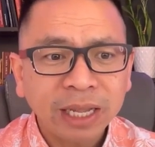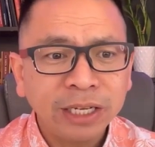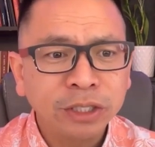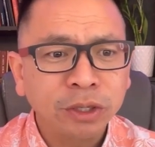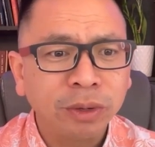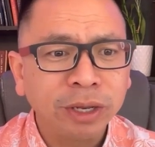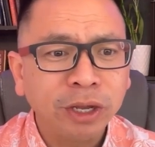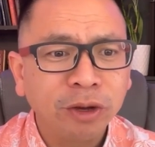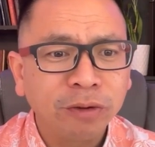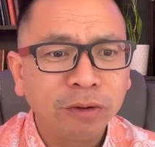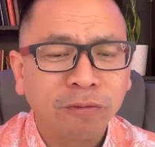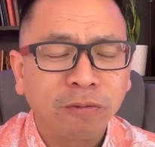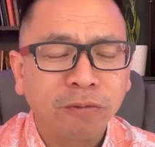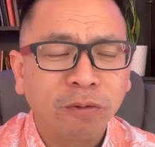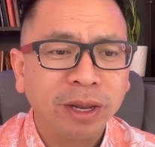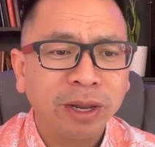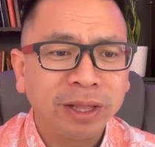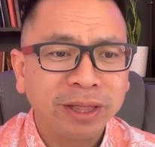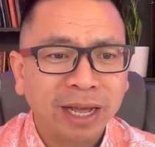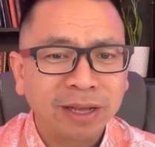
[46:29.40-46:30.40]
it's only good for
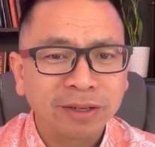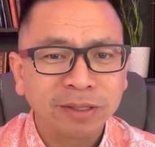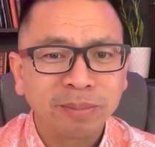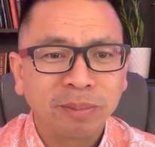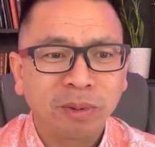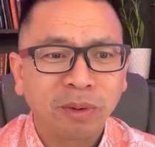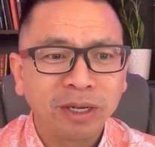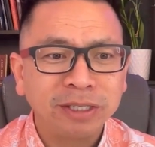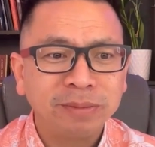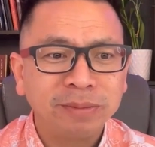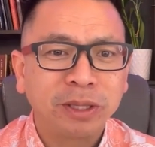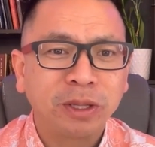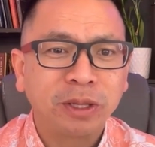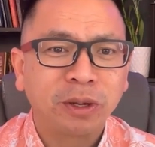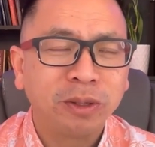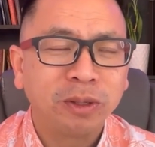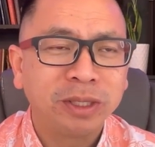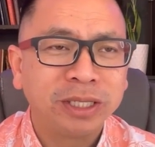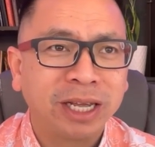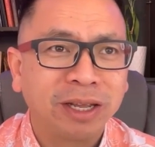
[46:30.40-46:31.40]
40,000 points, but the
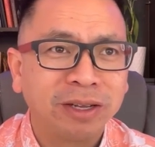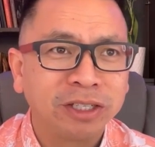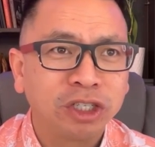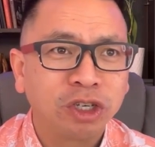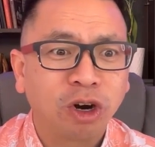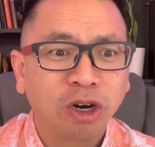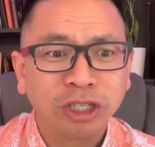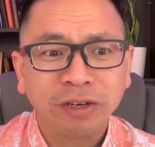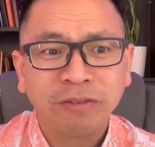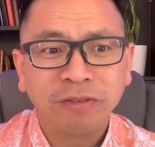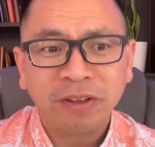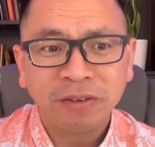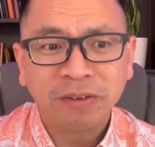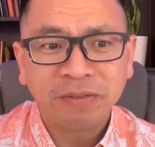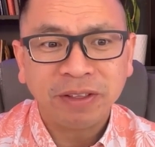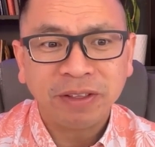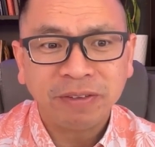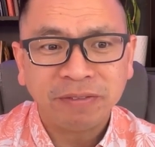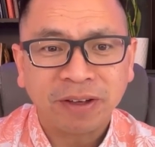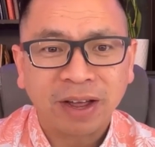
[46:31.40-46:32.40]
hotel's charging
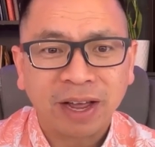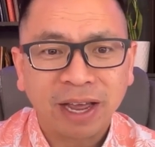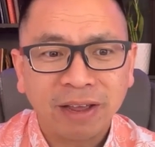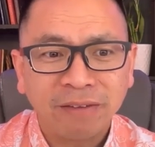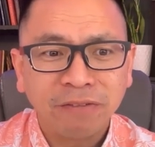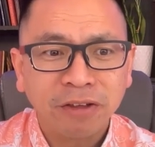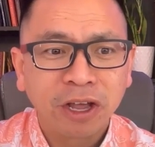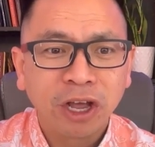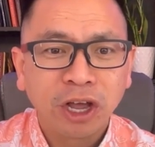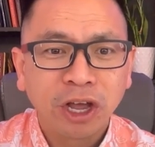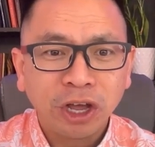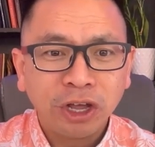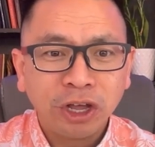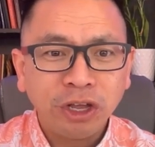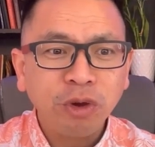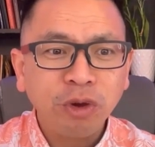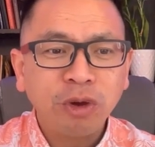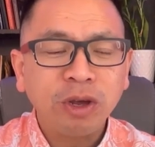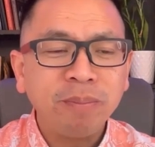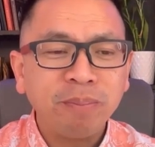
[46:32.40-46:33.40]
55,
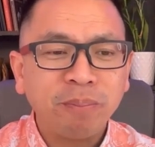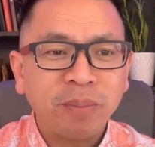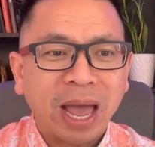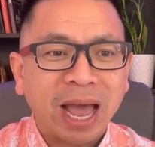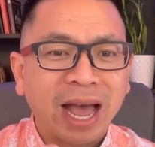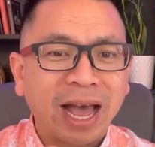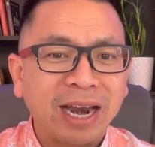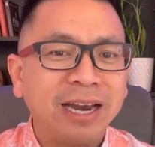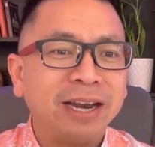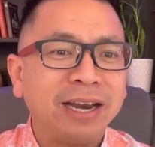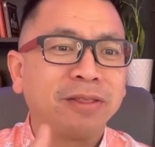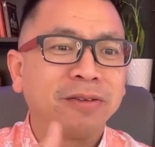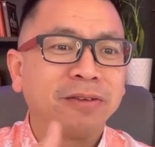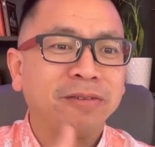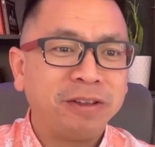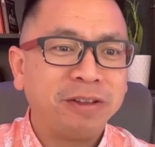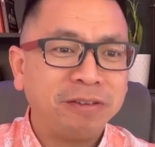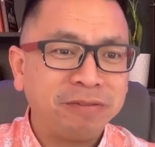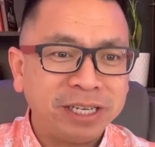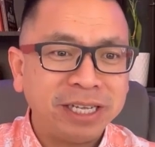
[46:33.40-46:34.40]
you can add
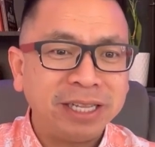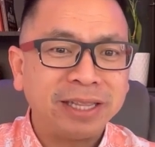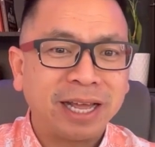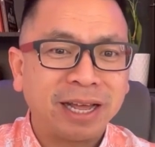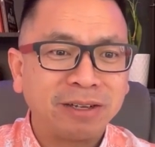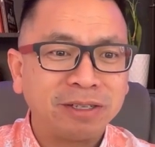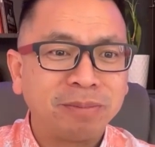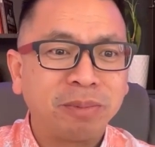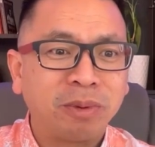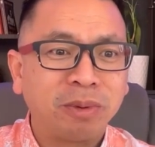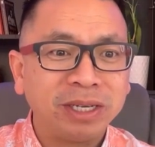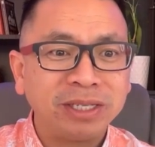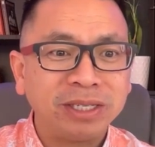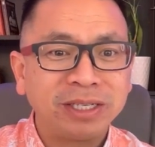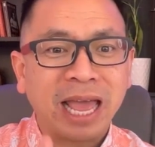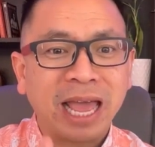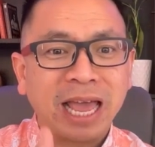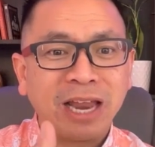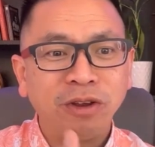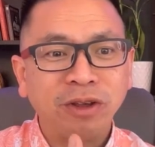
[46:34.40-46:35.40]
another 15,000
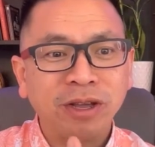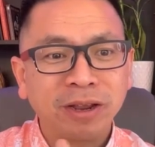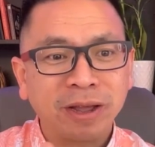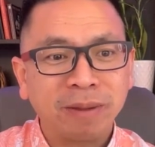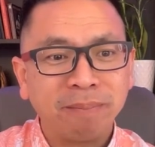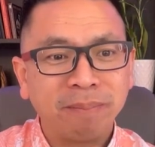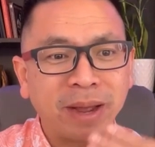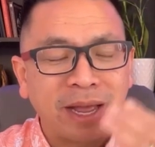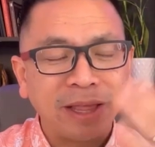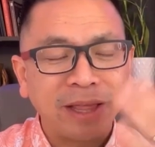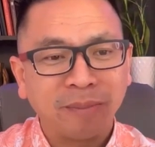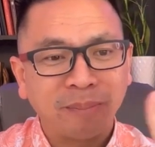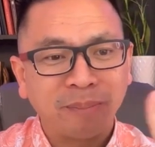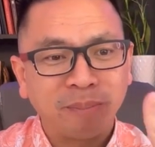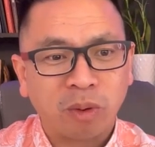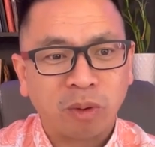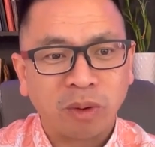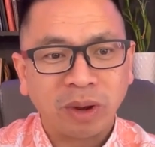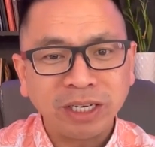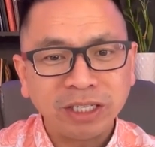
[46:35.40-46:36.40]
points and you can combine the
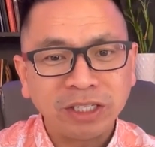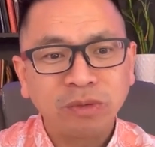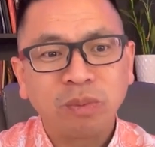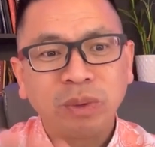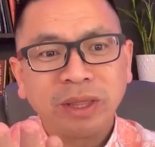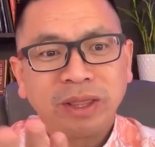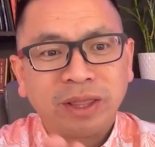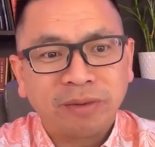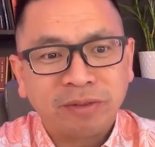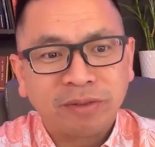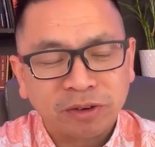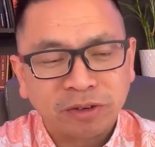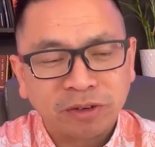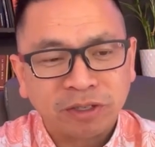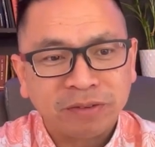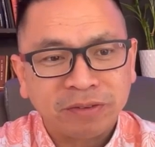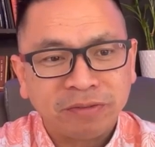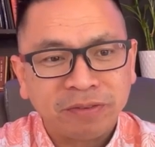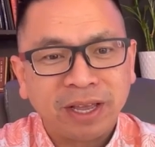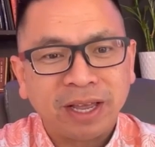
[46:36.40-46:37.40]
points with the
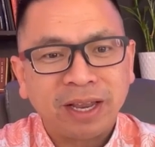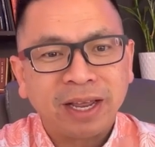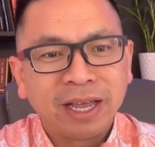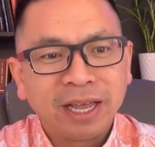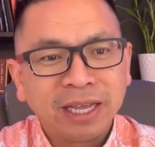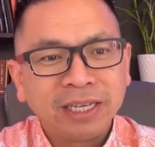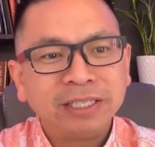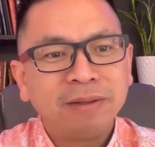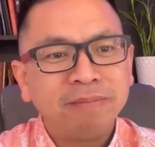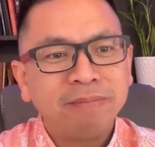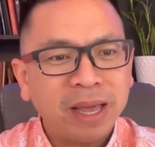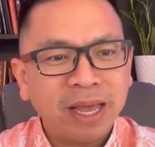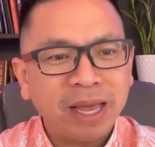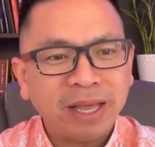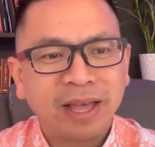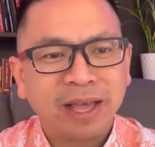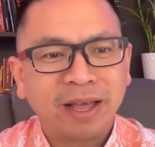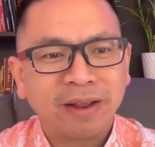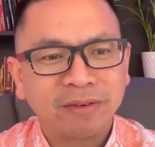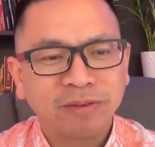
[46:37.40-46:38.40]
certificate to
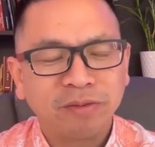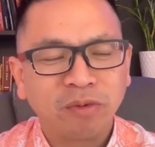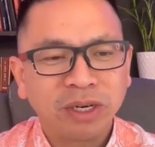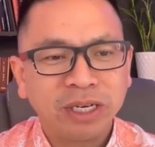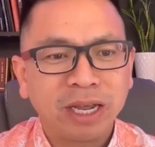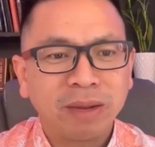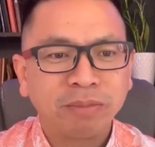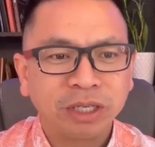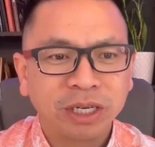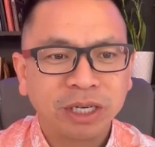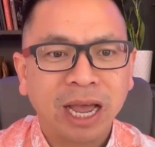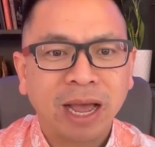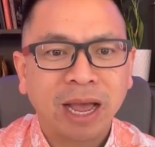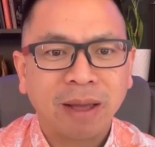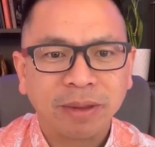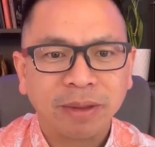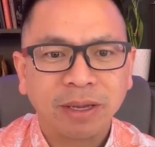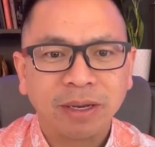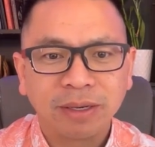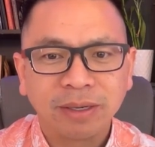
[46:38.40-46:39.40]
make that redemption
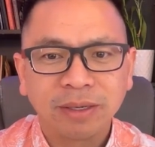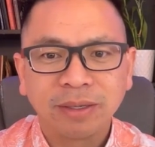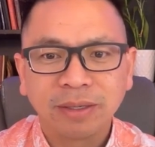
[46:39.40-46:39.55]
happen.